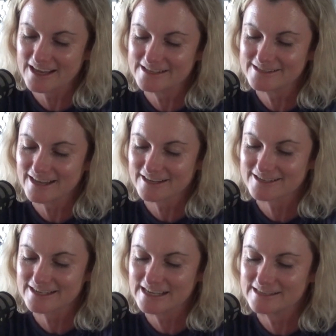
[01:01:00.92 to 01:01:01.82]

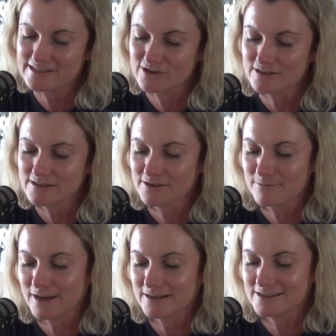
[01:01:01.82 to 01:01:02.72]
it's not so
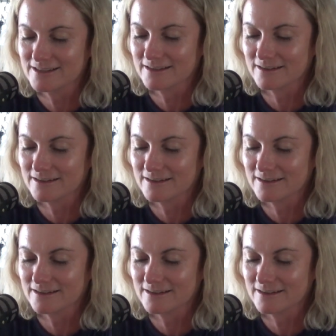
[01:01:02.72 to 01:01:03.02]
much